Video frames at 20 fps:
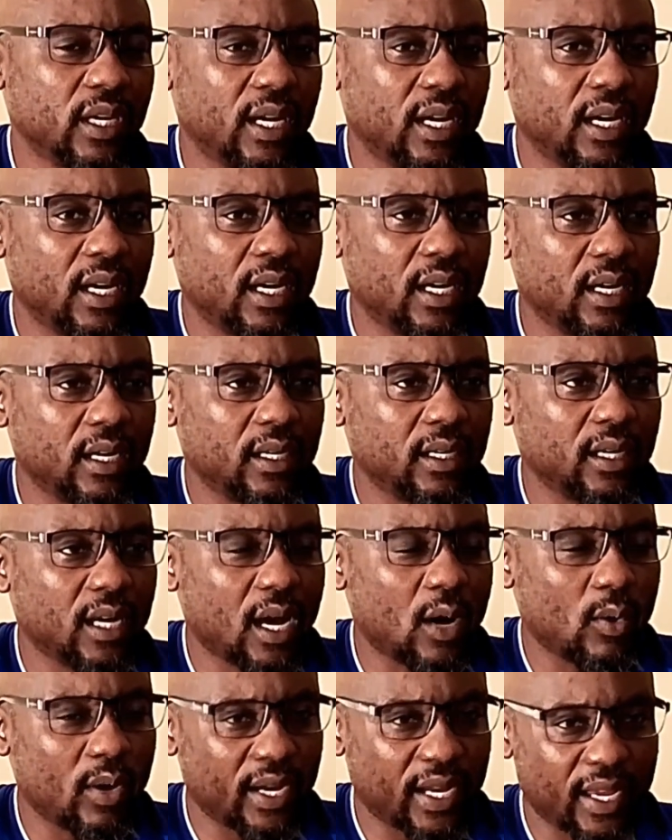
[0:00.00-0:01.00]

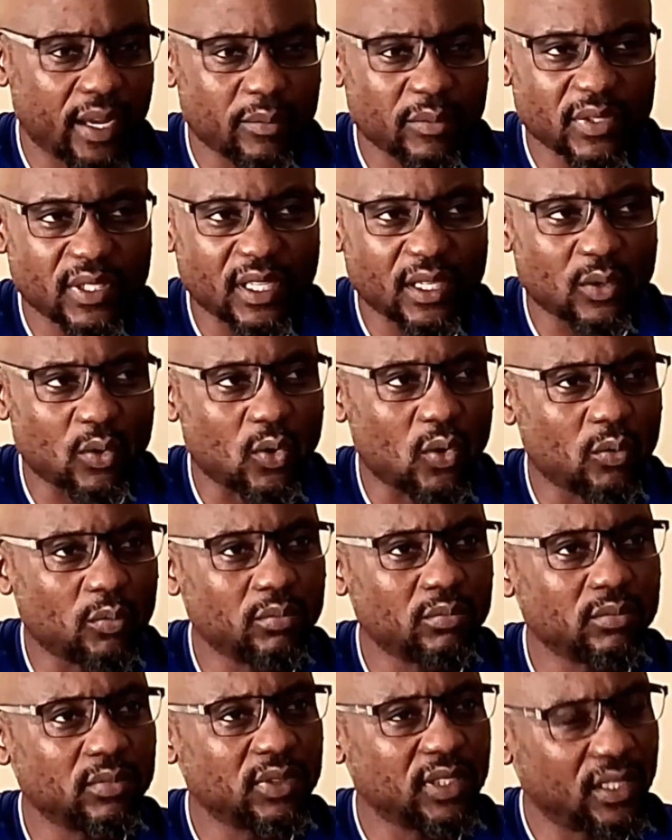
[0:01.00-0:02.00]
our games at
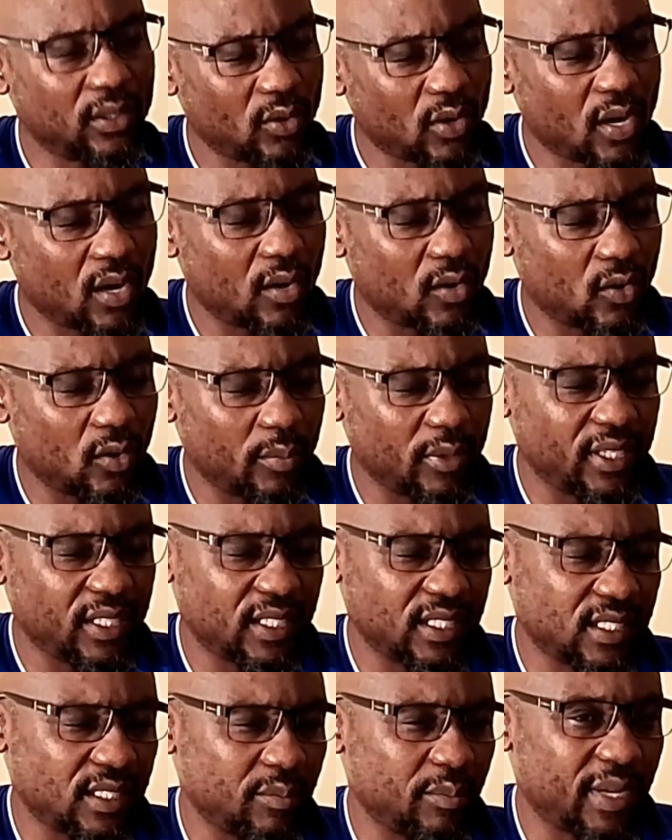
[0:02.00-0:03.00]
home, the local
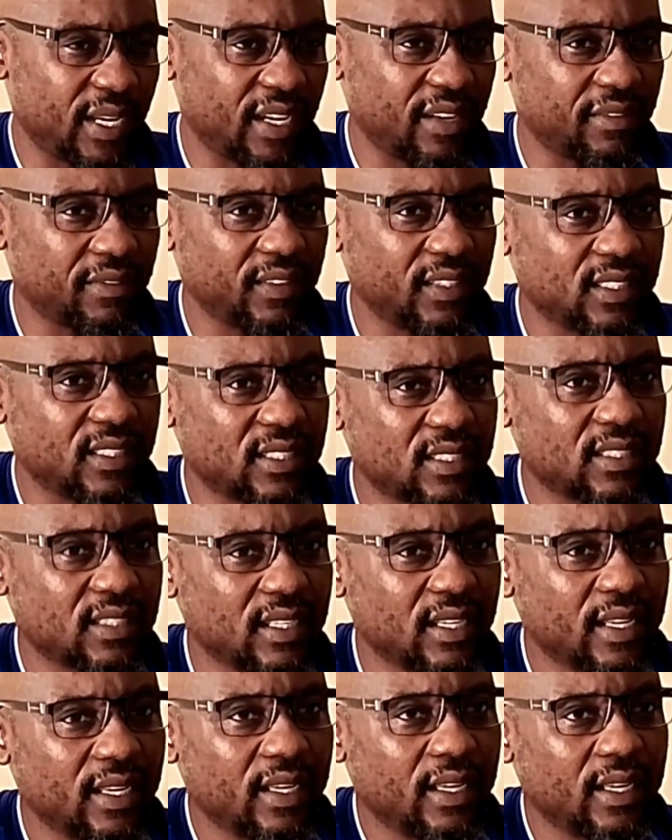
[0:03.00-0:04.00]
community benefits.
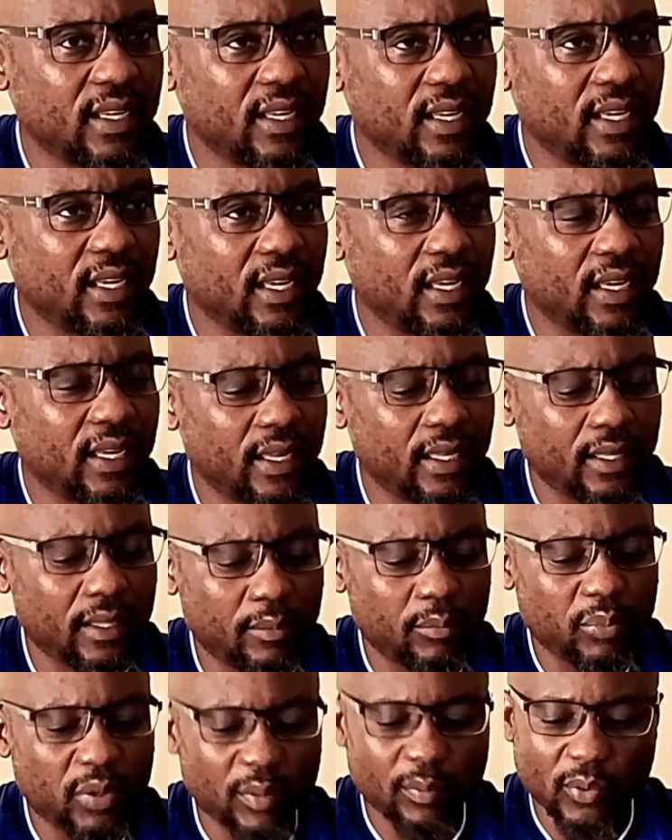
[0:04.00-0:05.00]

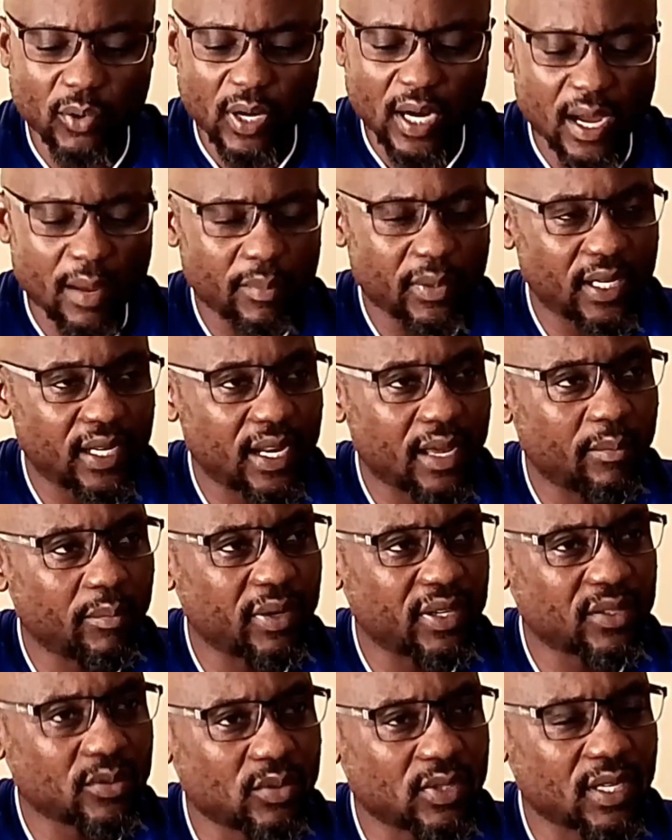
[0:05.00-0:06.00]
People come in
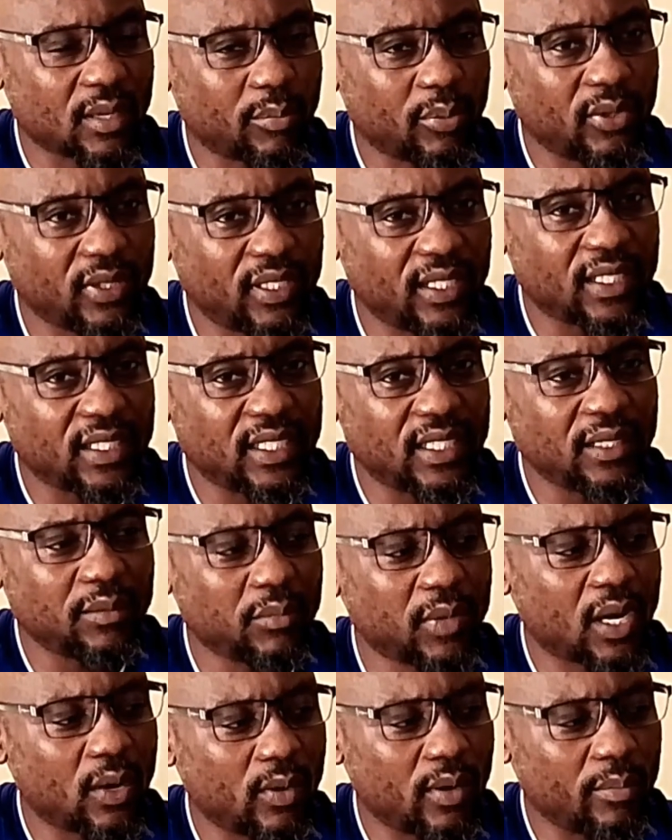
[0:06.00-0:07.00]
numbers to support the
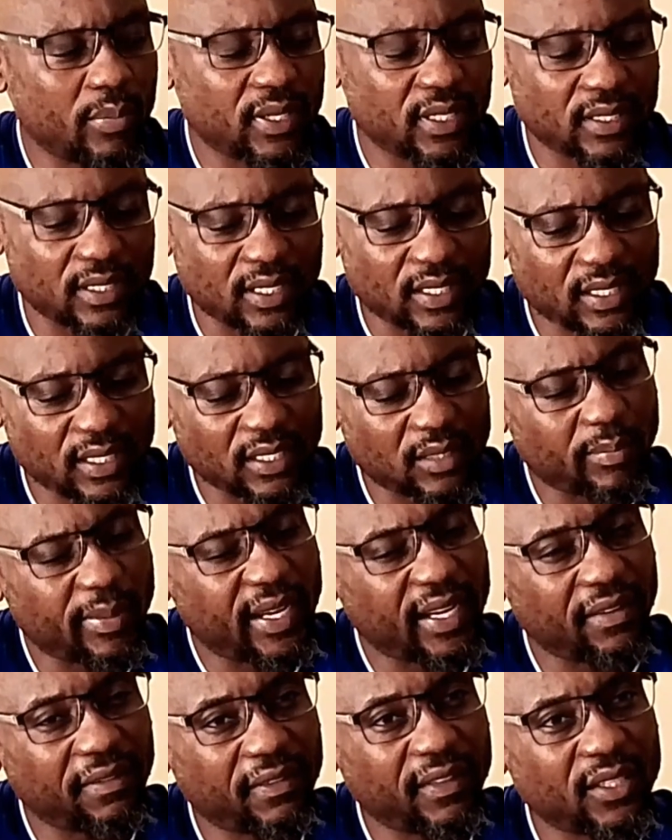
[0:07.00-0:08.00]
team, our businesses
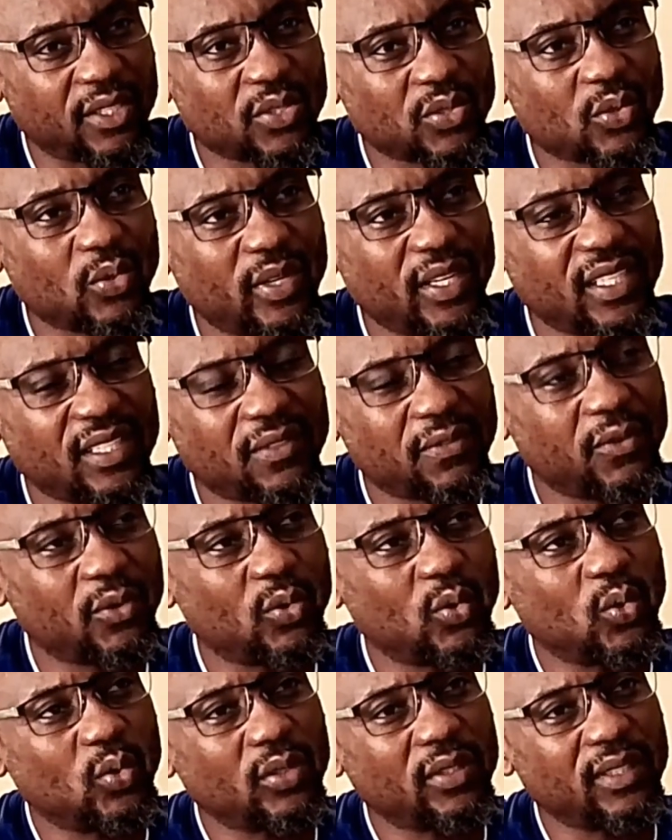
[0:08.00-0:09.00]
benefit. So it's
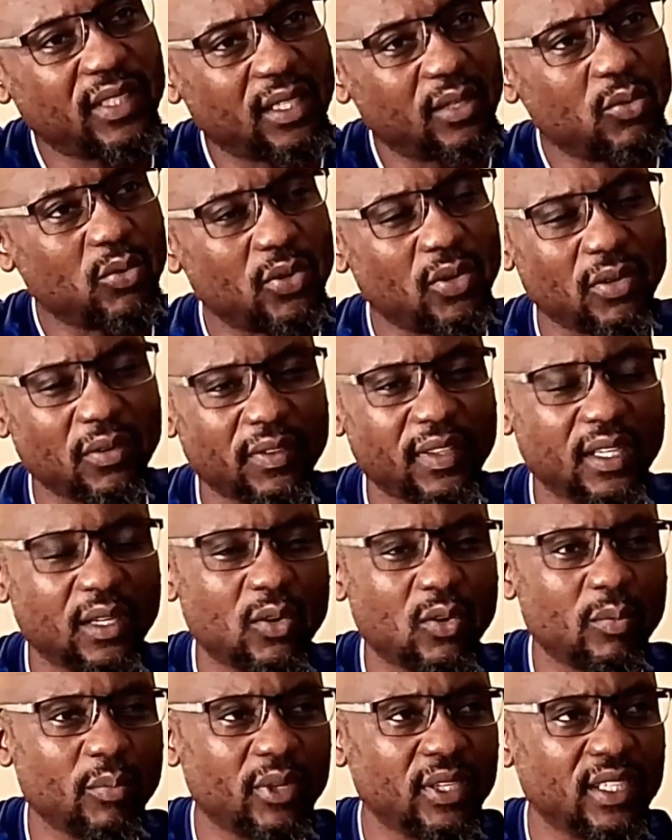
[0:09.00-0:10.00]
for the good of the
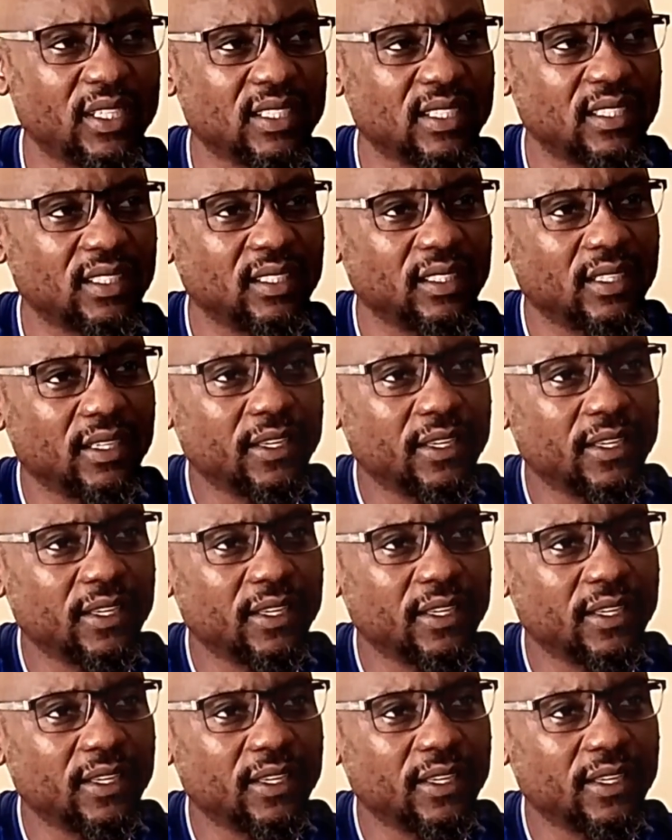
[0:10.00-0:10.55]
community.